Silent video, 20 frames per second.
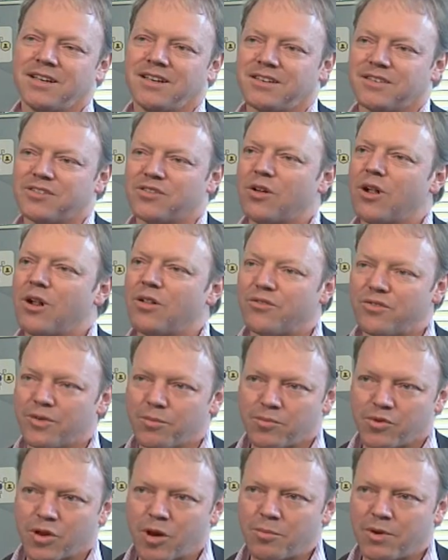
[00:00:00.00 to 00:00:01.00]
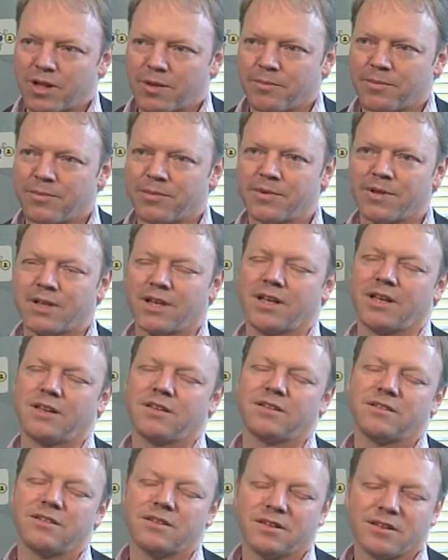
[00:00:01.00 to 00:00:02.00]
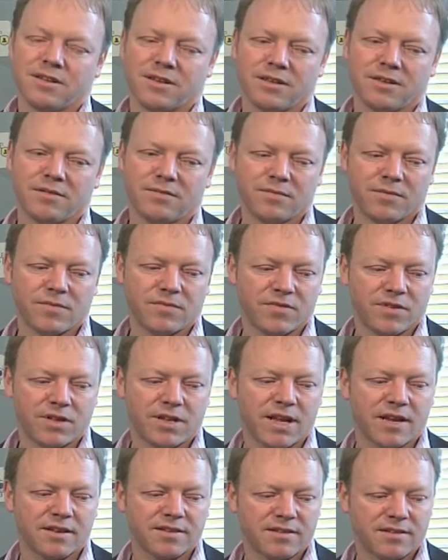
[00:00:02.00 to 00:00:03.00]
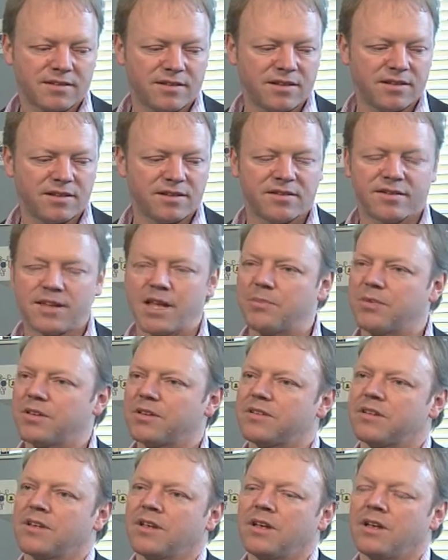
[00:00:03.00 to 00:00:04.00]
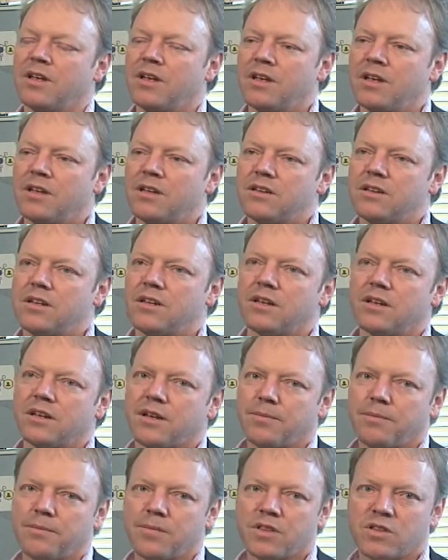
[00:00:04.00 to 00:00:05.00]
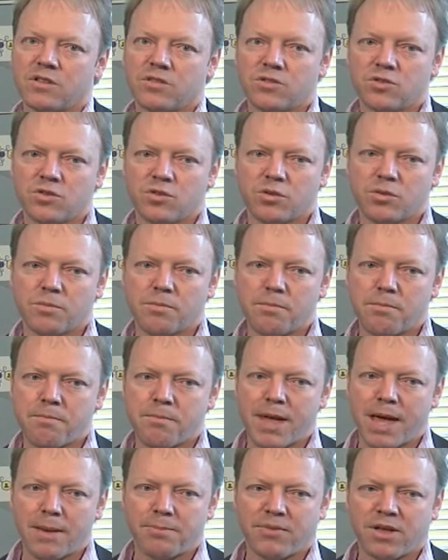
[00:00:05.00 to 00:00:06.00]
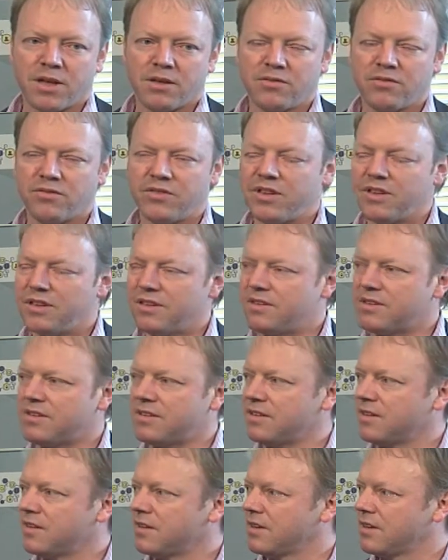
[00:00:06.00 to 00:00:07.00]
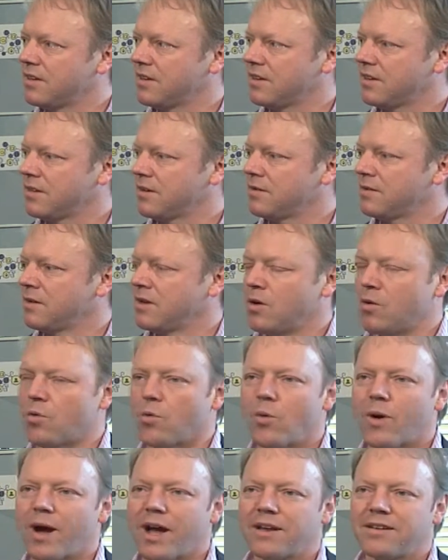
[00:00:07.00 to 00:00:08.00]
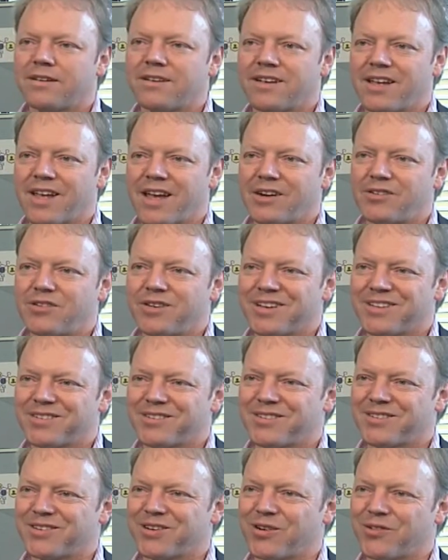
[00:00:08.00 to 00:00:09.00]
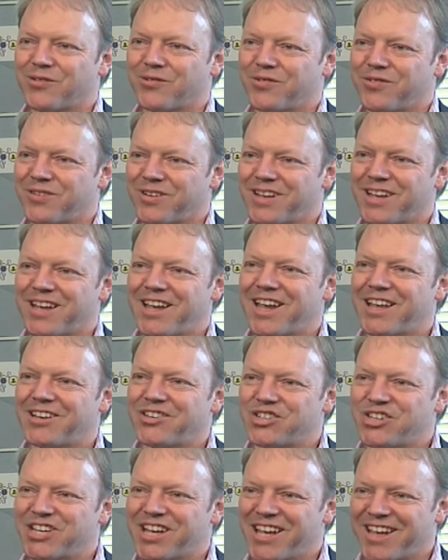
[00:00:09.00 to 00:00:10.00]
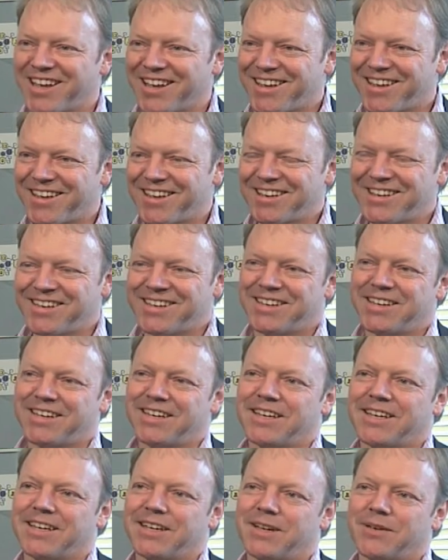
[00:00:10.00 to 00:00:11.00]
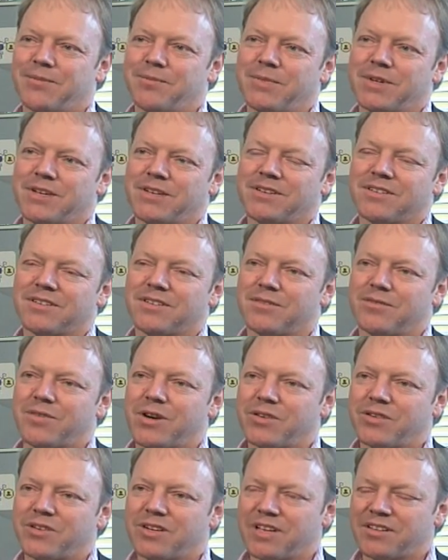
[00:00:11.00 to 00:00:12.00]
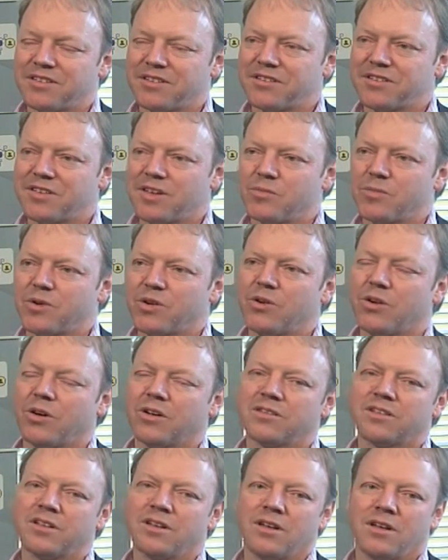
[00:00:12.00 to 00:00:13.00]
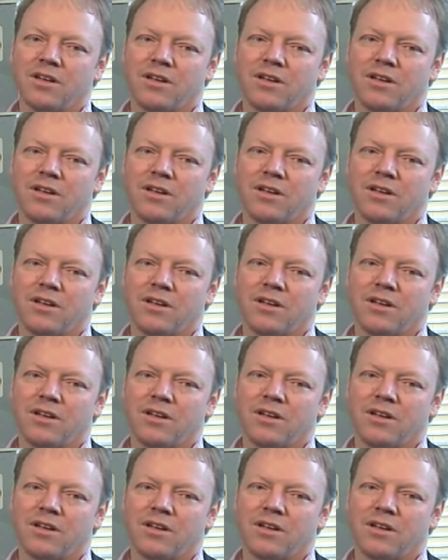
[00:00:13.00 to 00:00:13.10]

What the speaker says: solve the problem. And the next step is to map these white areas of NGA. It is very necessary, because